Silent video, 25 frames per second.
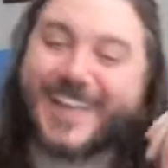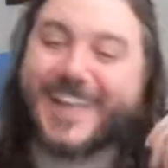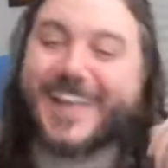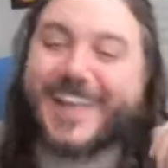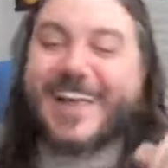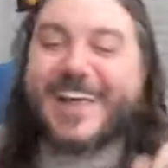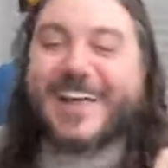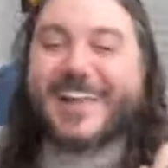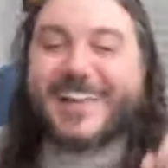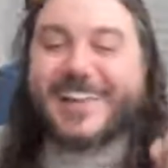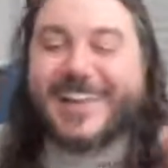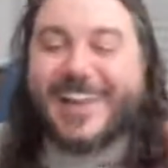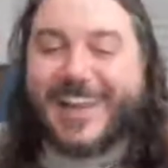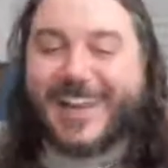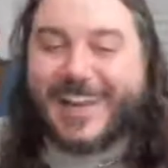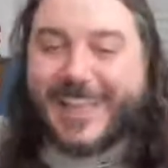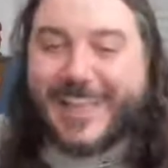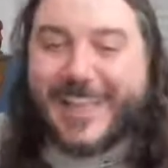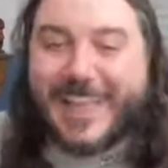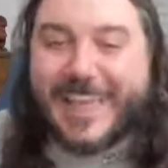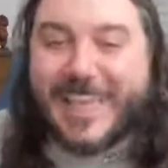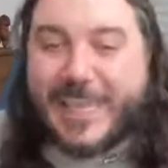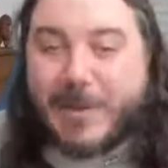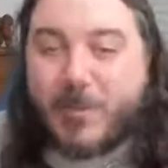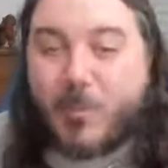Yeah. Like,
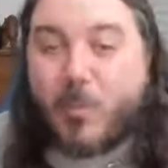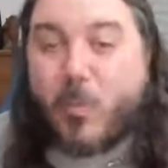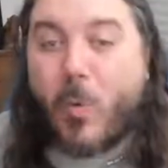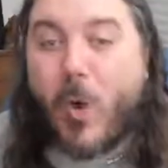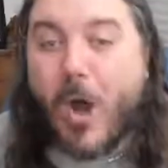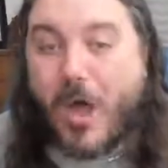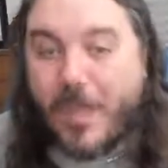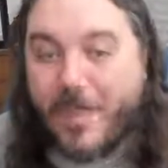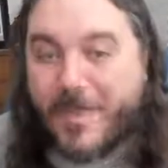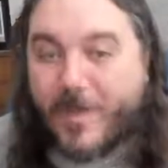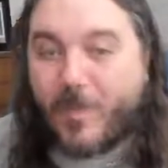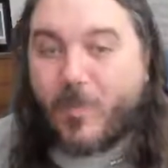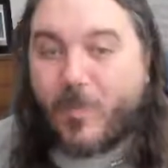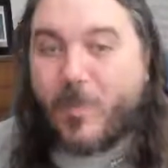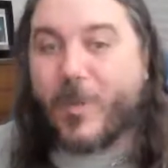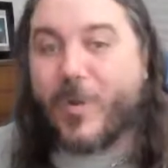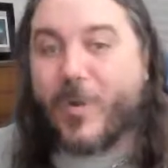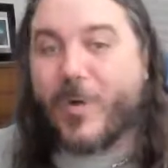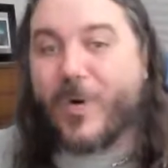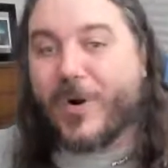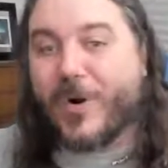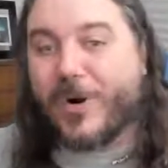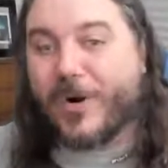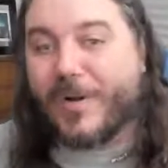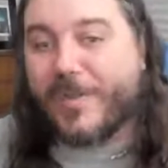he won the
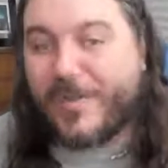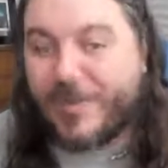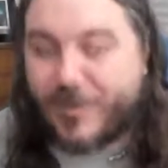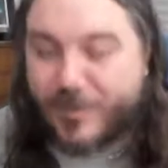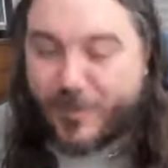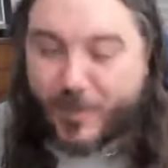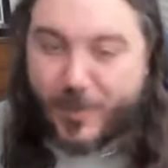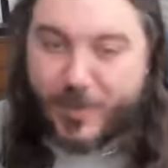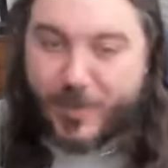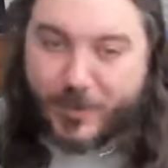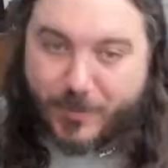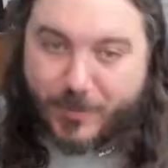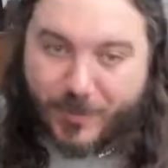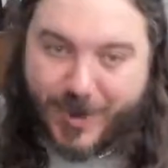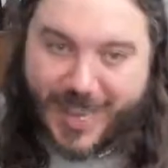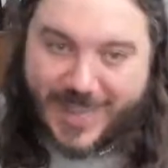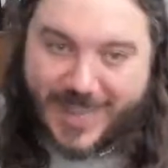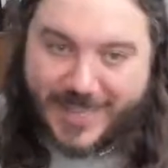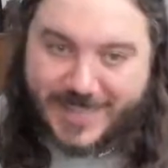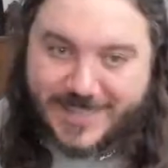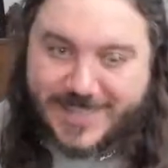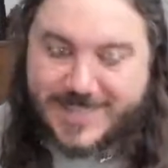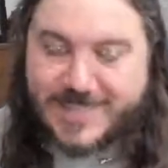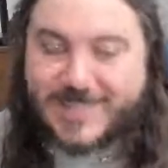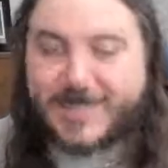war for the
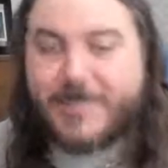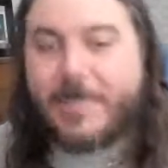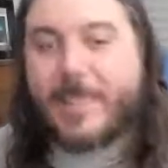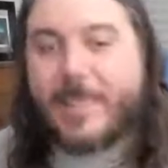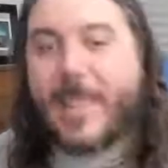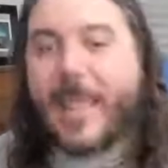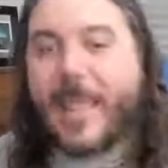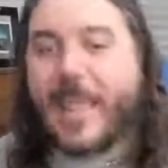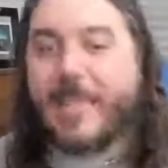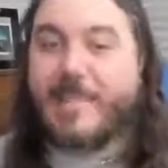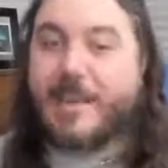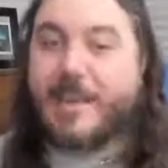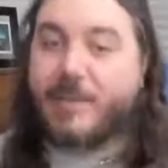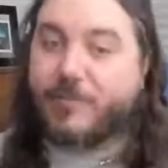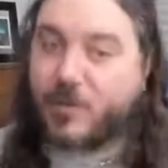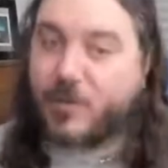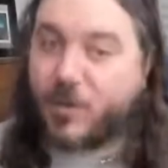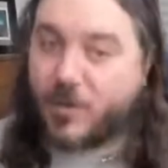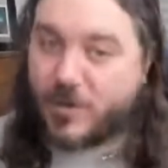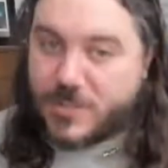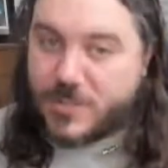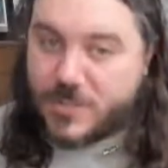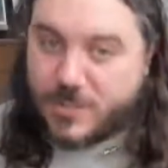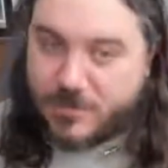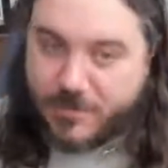Reds. And then, of
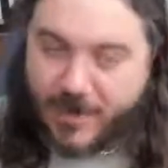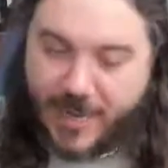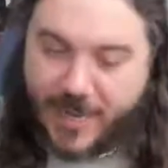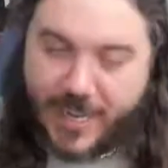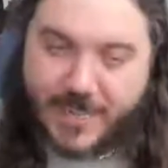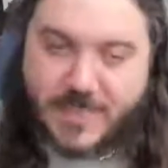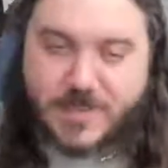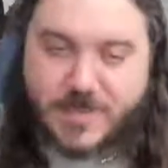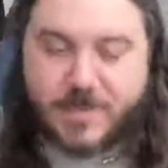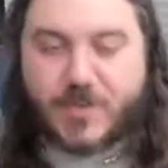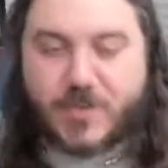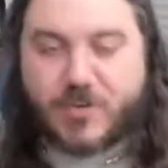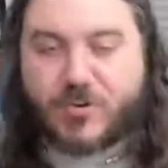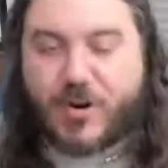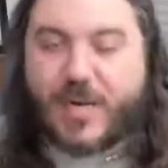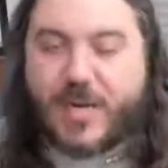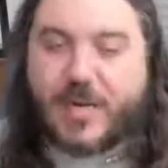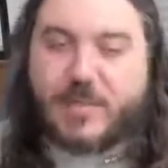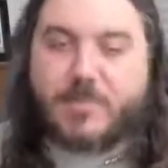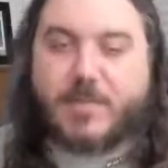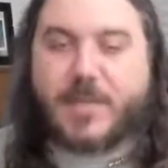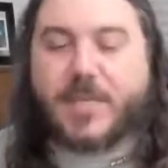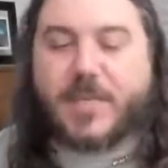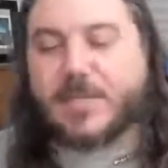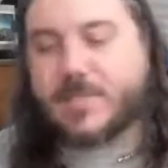course, the Reds
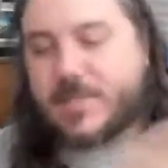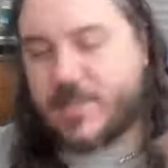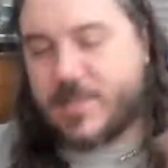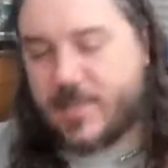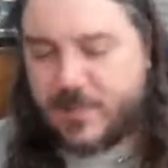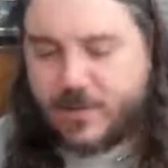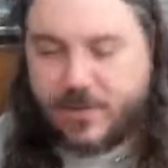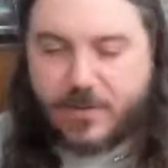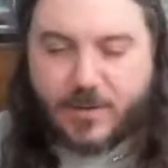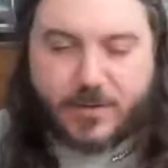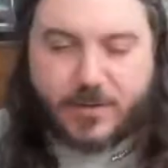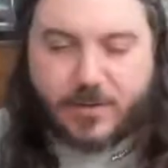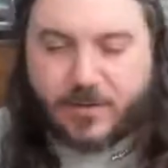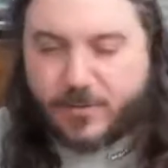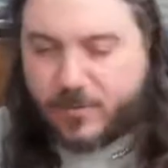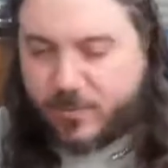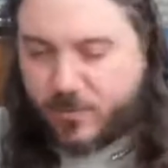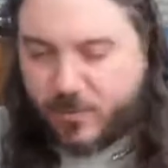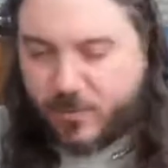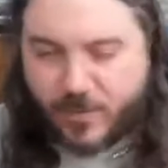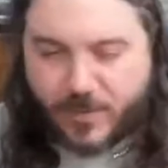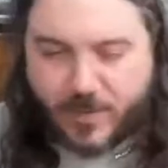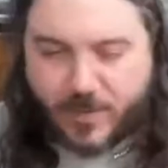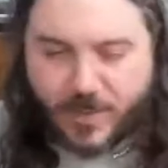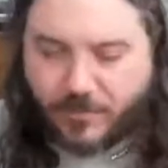betrayed him, because
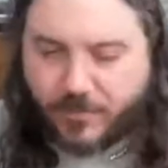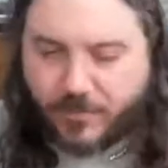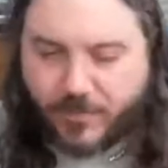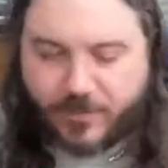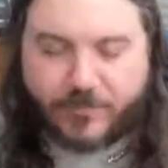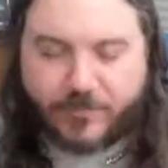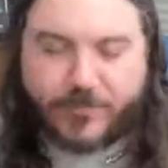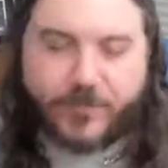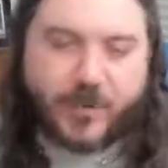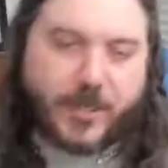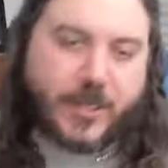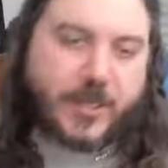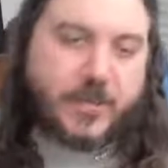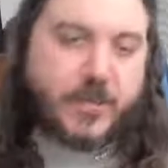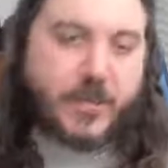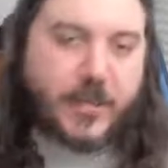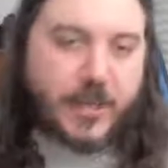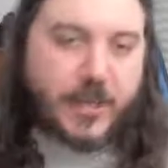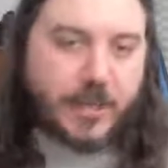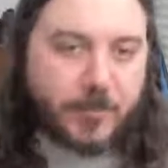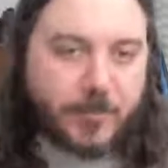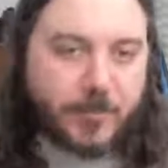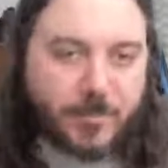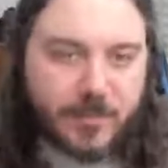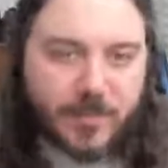that's what they freaking did.